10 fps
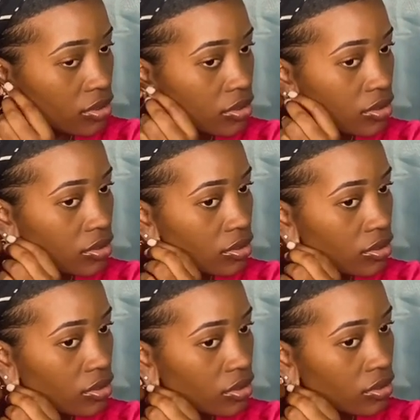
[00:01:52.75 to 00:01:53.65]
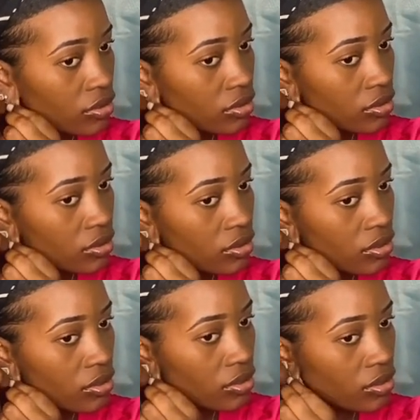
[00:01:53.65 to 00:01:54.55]

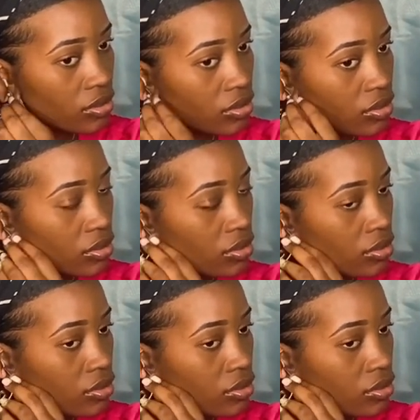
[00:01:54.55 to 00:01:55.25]
(no one is talking)